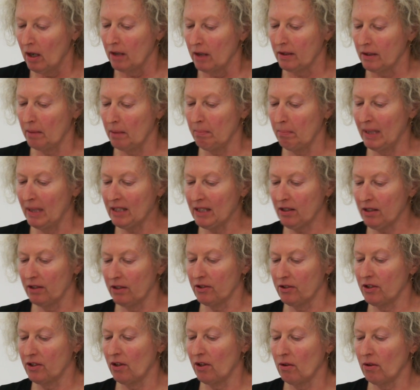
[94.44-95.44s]
The
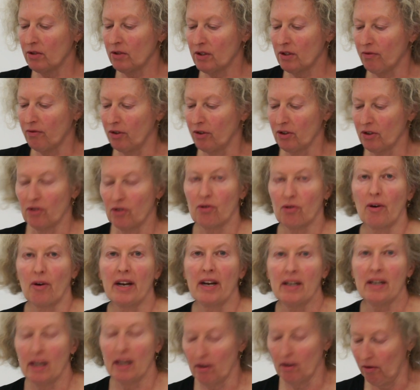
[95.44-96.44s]
method used for the
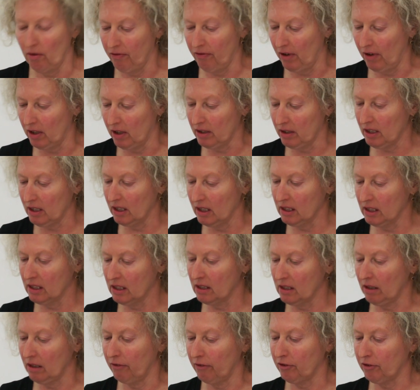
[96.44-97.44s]
training of
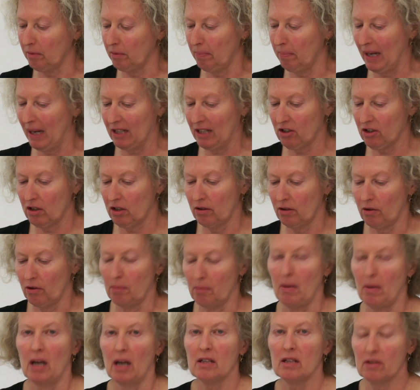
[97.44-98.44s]
artists after bachelor or
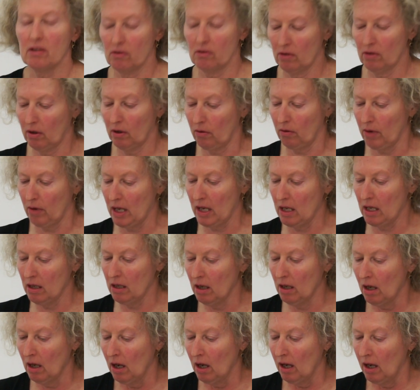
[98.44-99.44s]
master degree
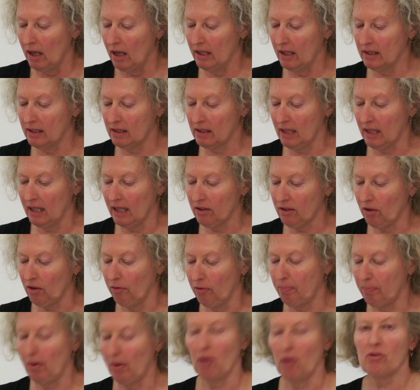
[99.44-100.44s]
is that
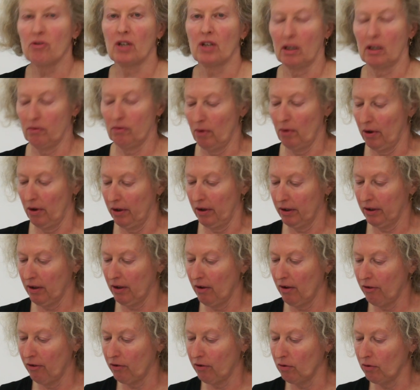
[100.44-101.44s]
of project work
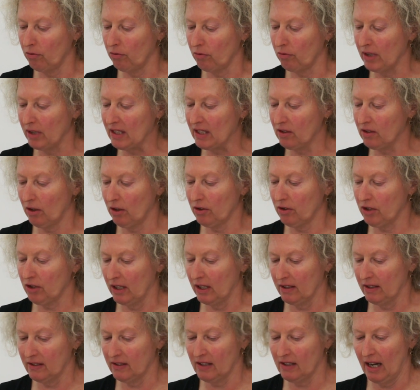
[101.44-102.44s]
through
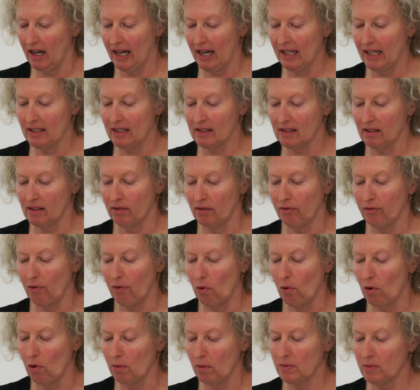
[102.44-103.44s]
researching sites and
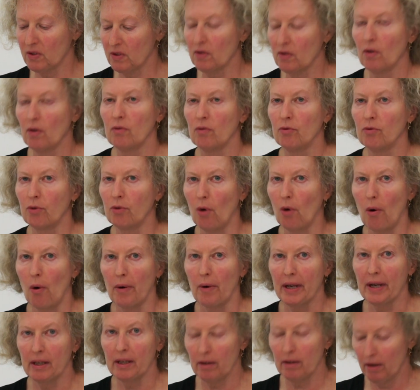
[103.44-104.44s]
forms,
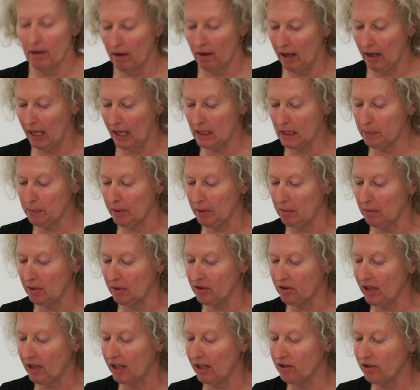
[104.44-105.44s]
drawing,
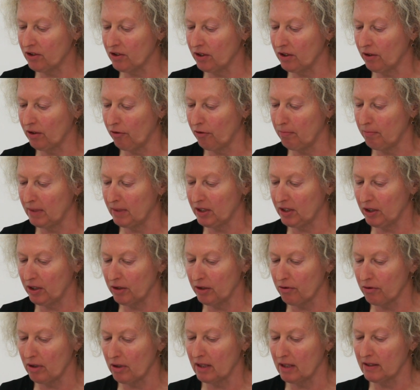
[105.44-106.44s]
experimentation of
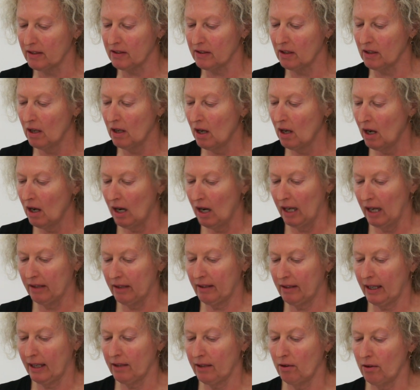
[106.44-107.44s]
materials
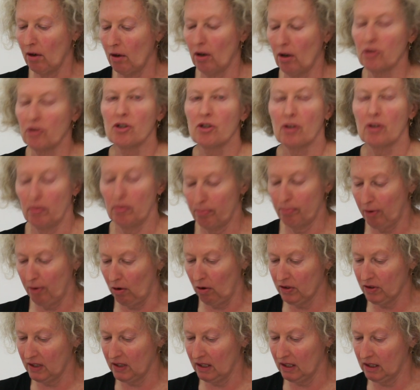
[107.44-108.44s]
and technological
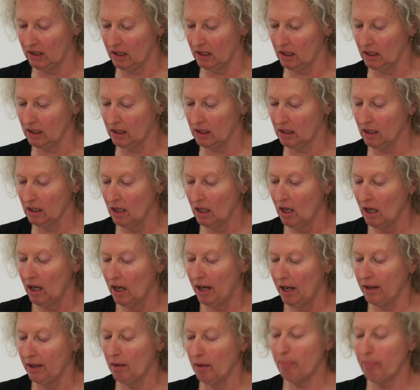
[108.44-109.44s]
processes,
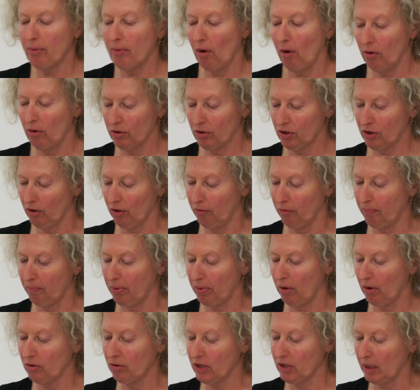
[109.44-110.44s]
an approach of
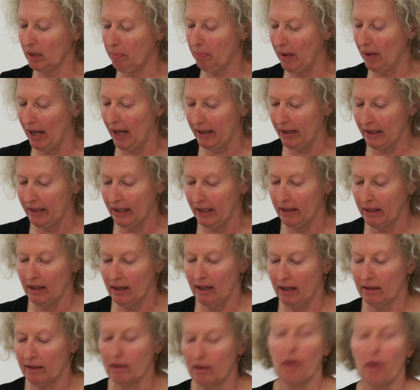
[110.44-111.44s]
project planning
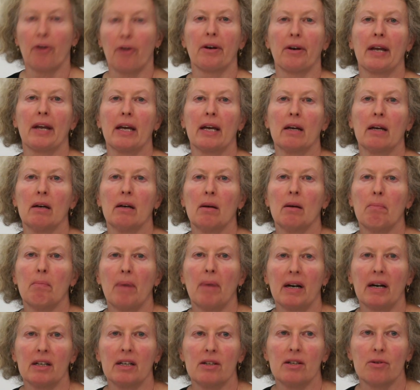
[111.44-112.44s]
and learning
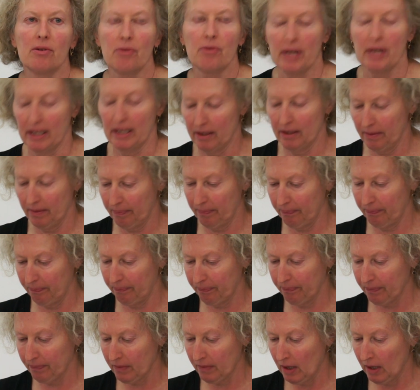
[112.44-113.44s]
by doing.
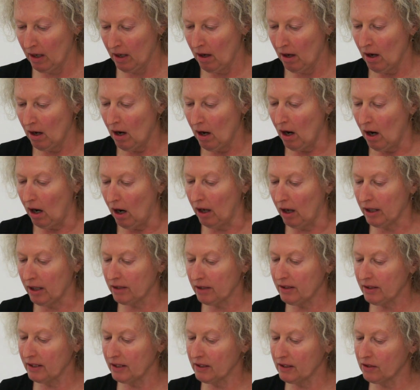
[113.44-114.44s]

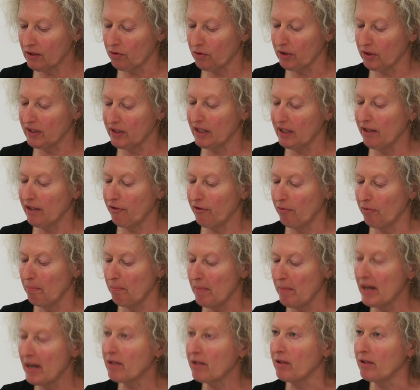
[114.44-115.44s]
Artists receive
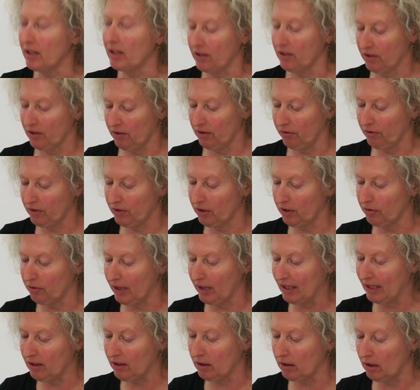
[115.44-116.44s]
myriad of
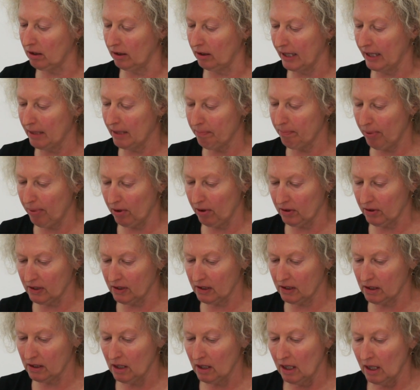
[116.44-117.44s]
theoretical
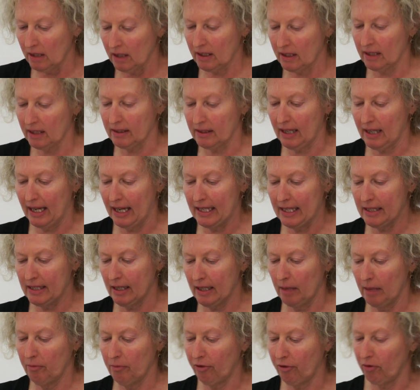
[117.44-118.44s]
inputs that guide
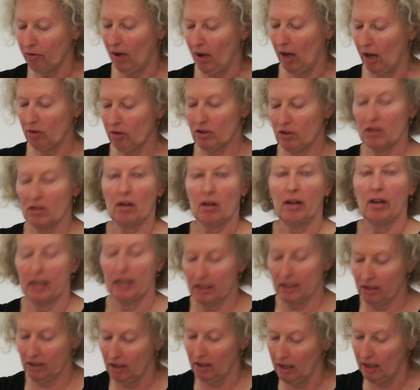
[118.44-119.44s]
them throughout the
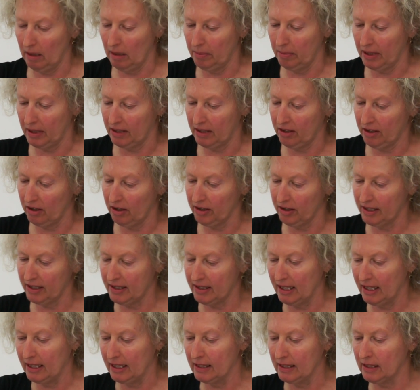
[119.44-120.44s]
art
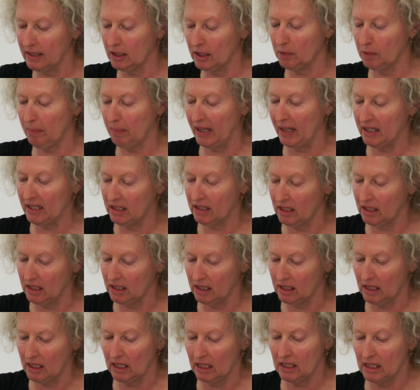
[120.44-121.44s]
laboratories,
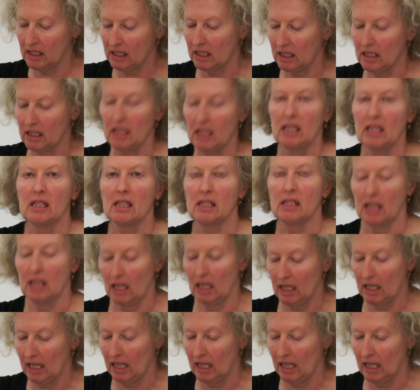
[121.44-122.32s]
spaces, and cities and